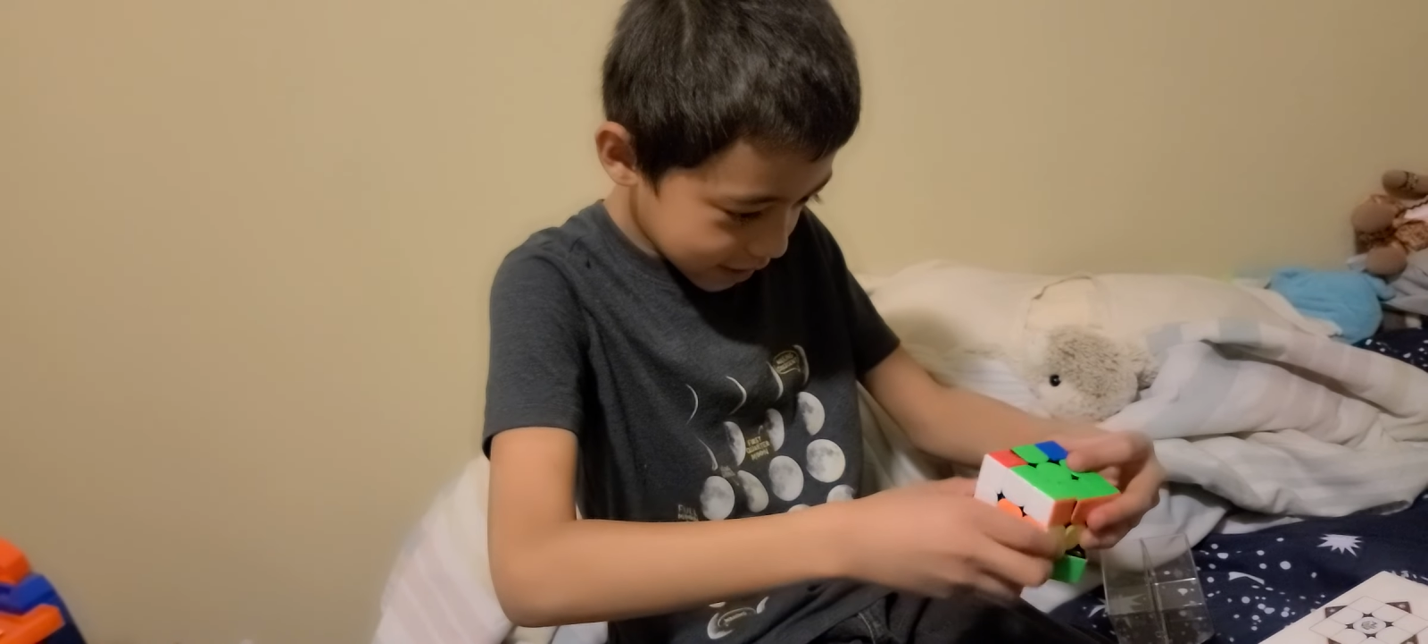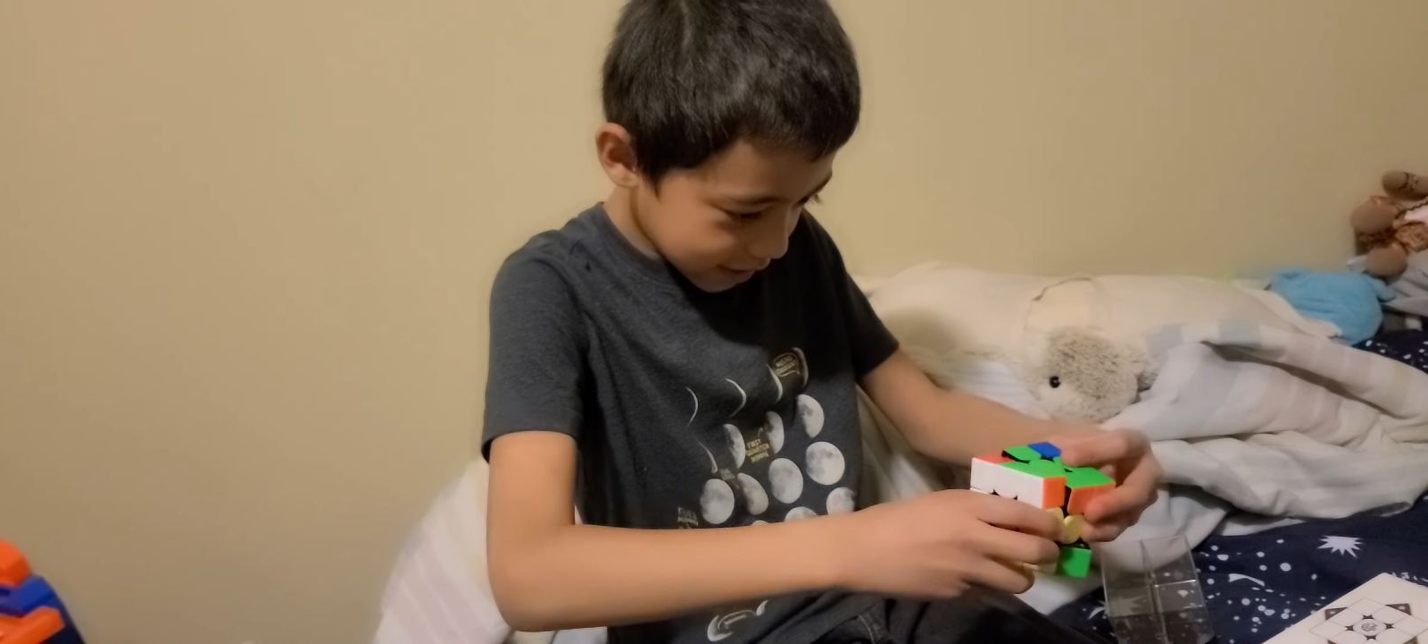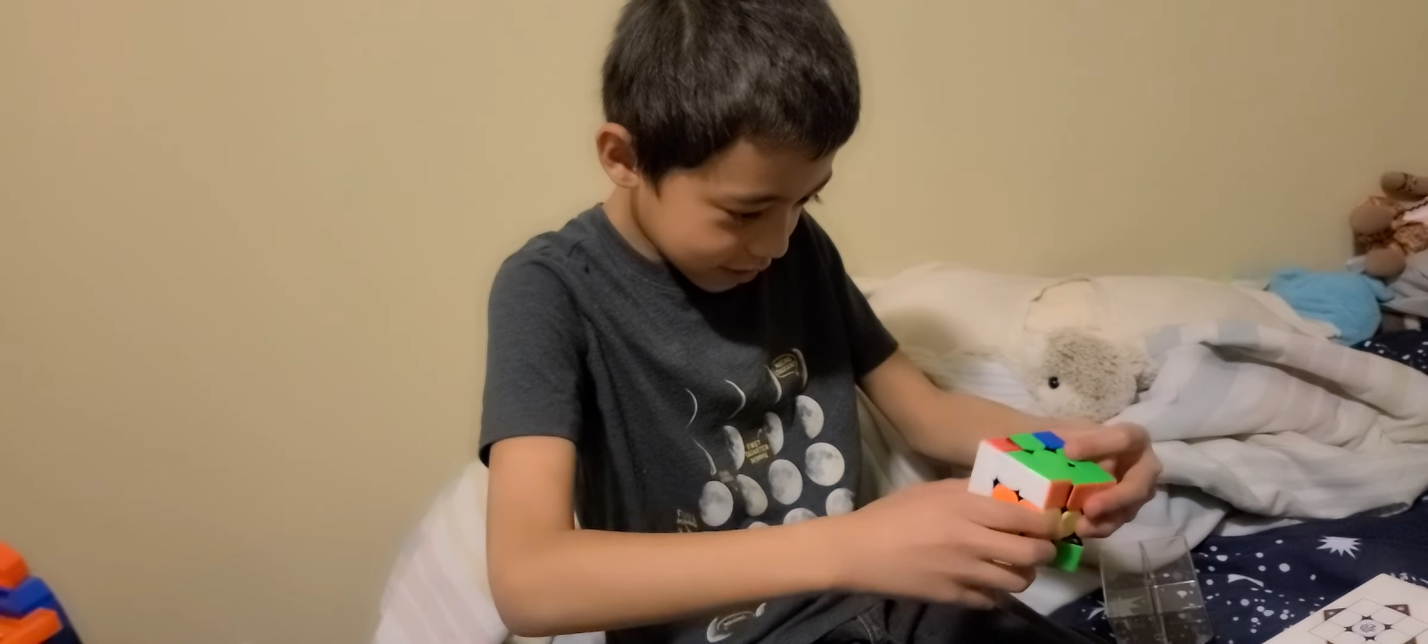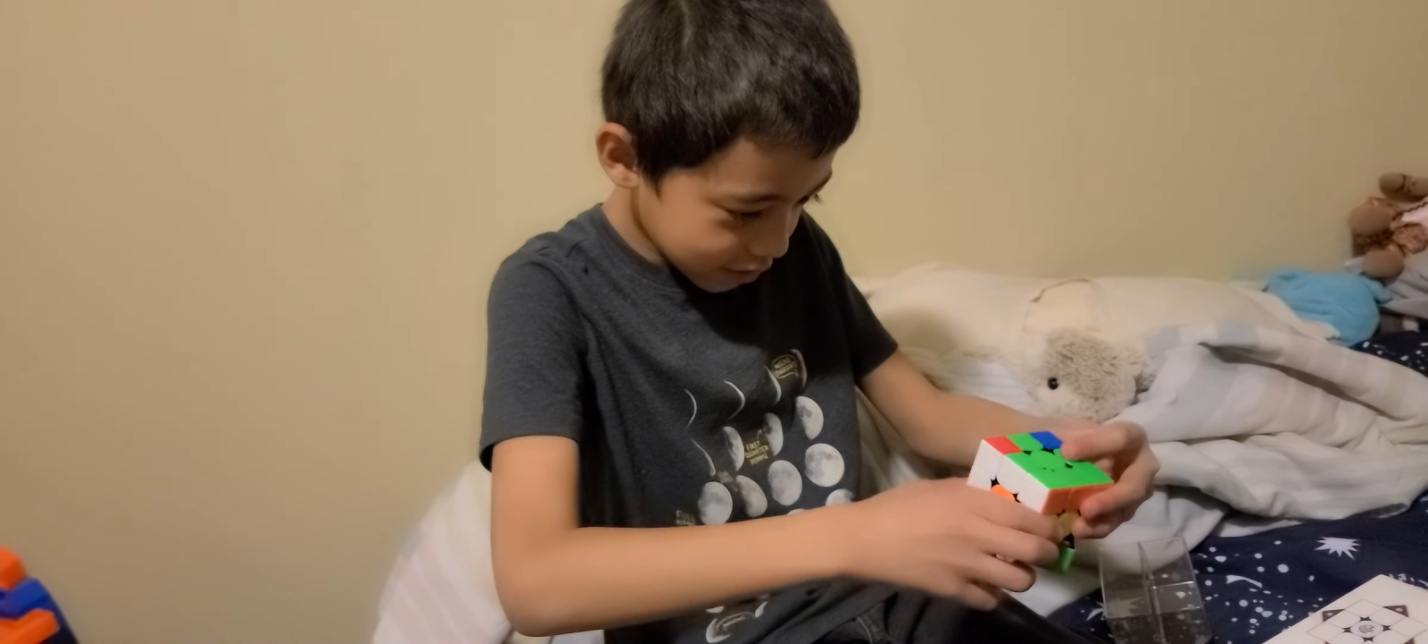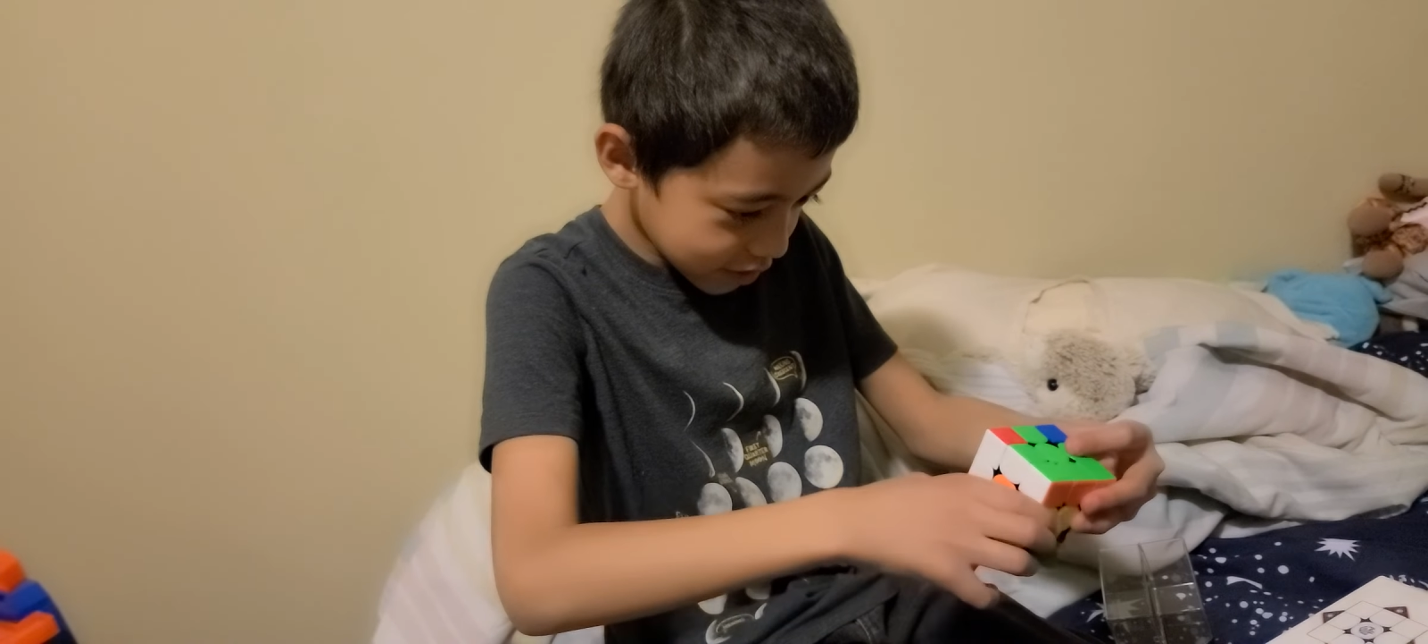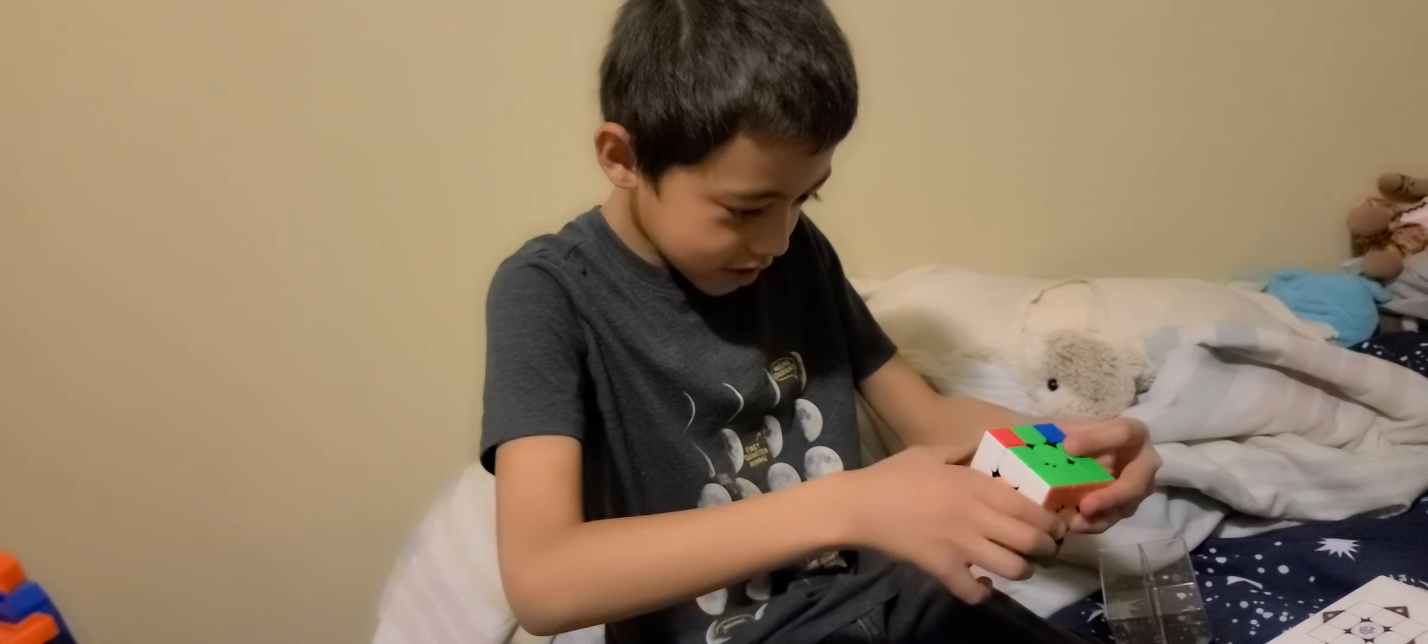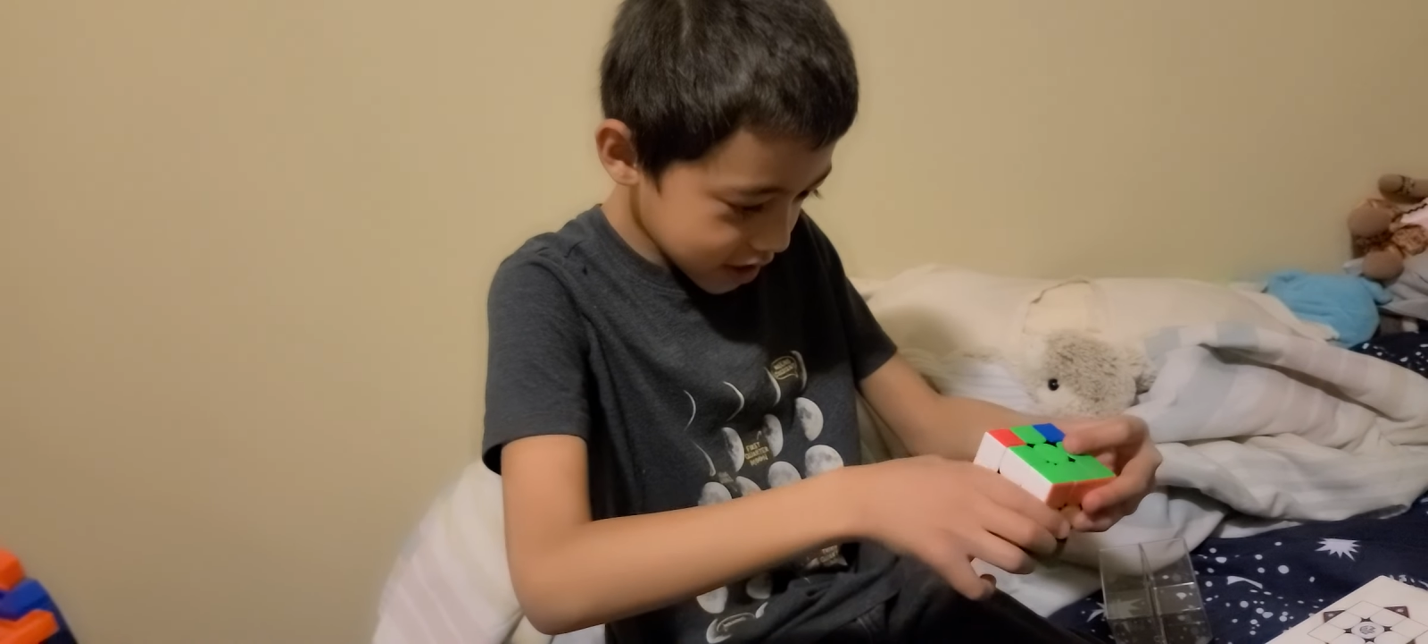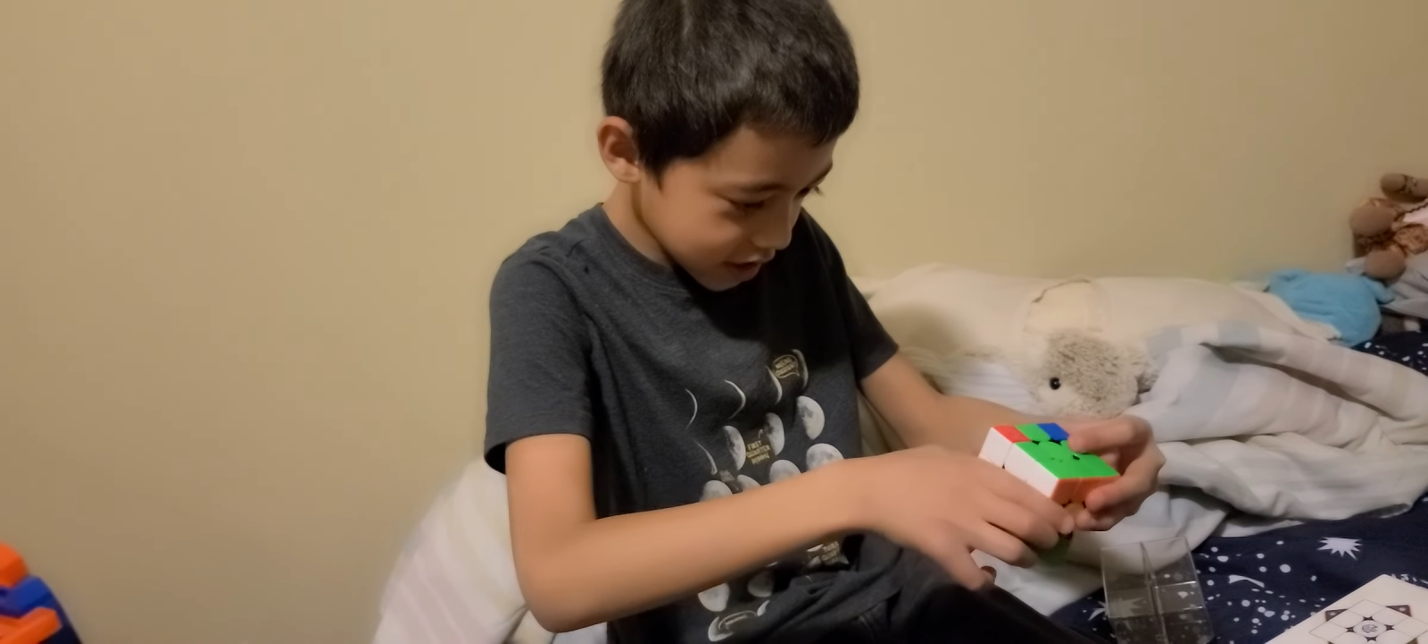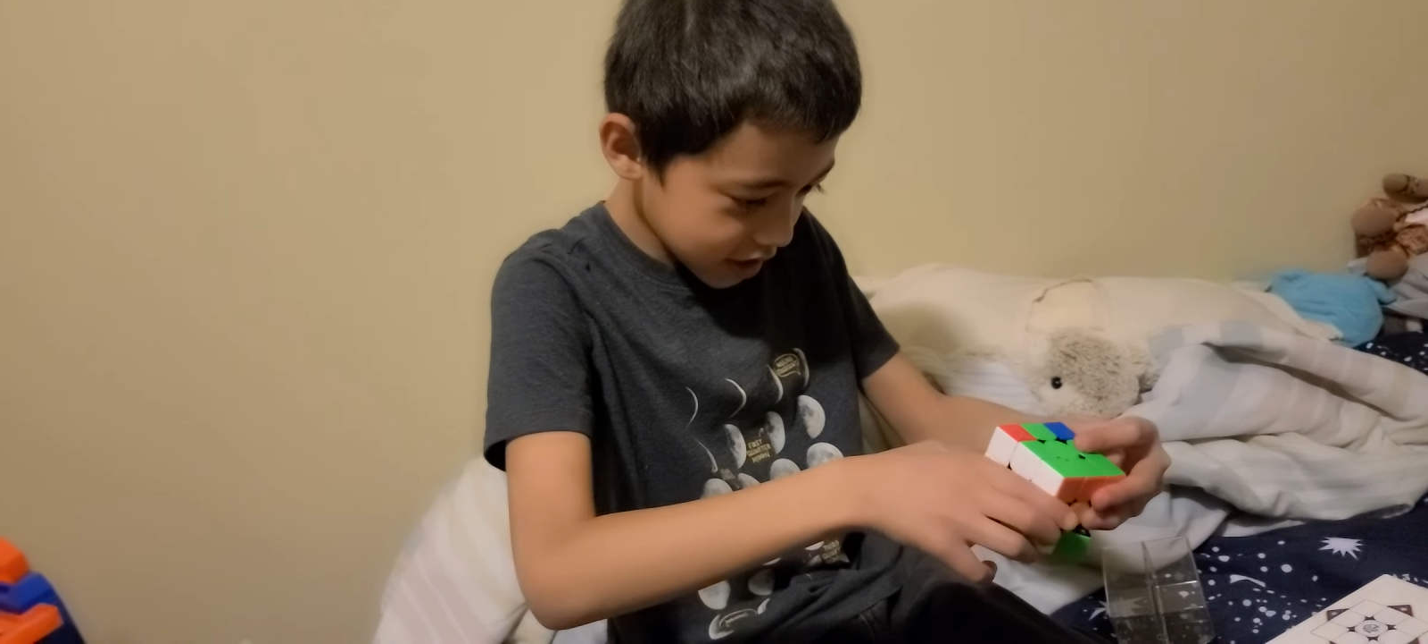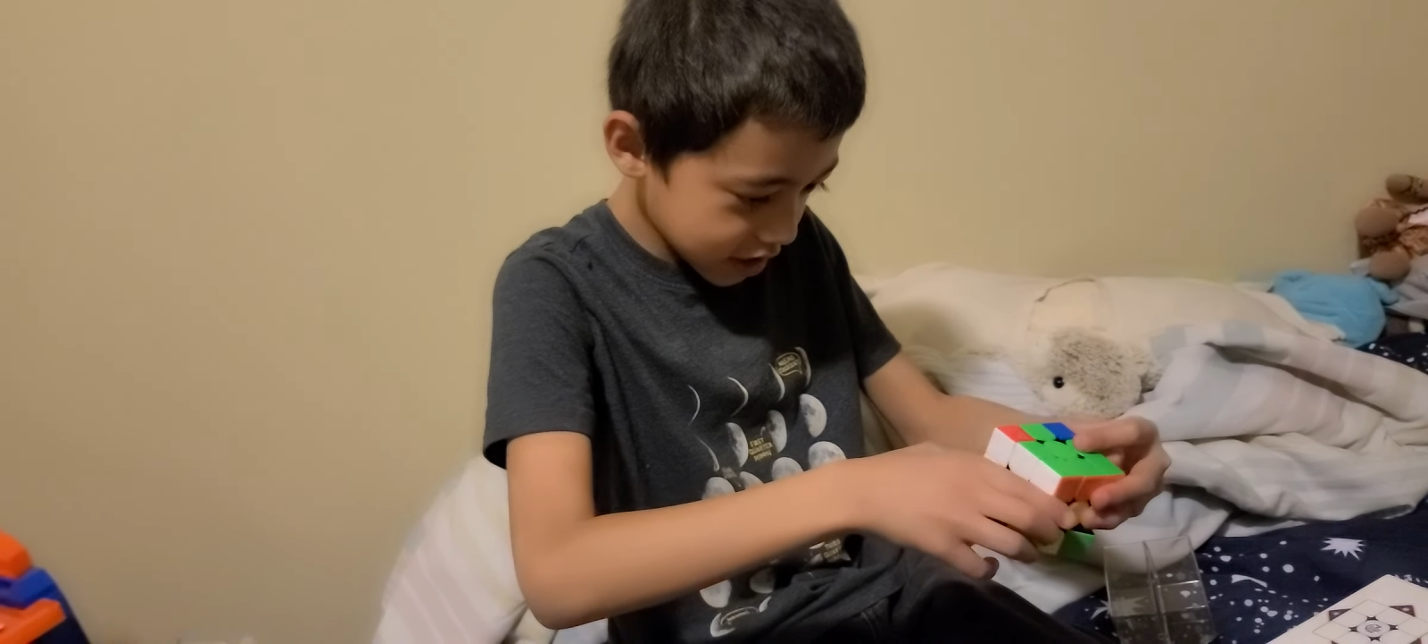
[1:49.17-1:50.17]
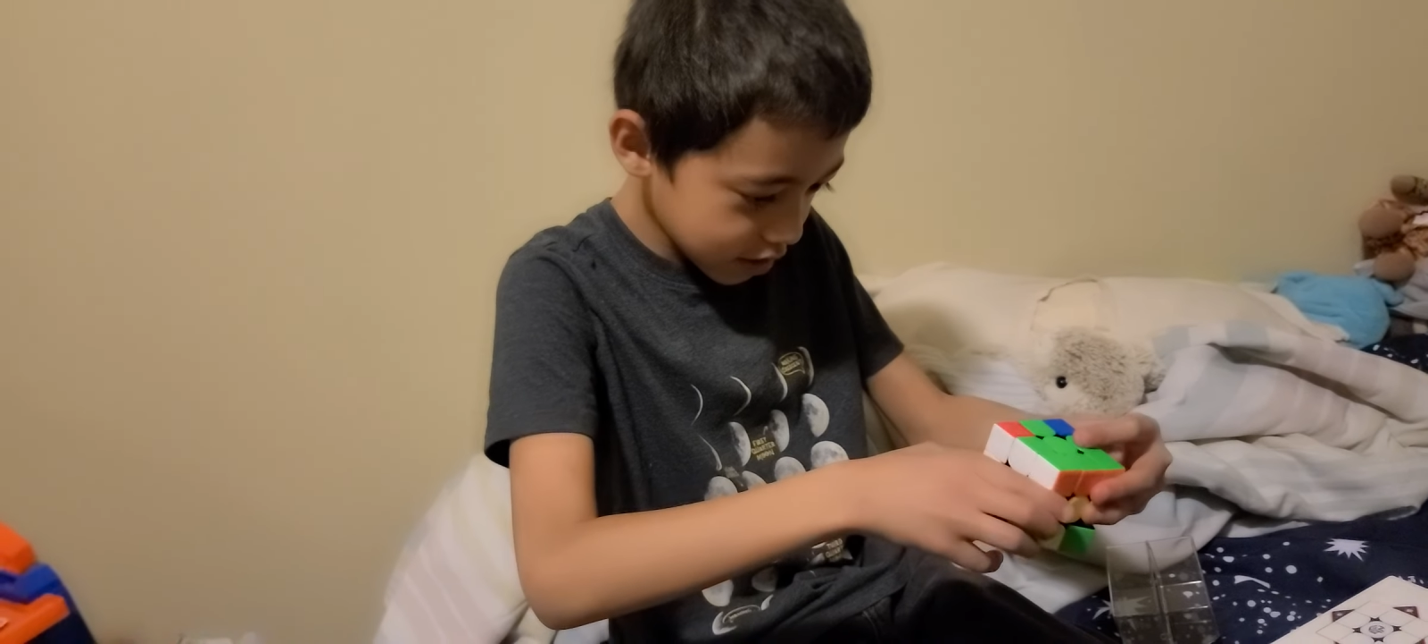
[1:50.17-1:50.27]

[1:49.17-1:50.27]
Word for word: I used this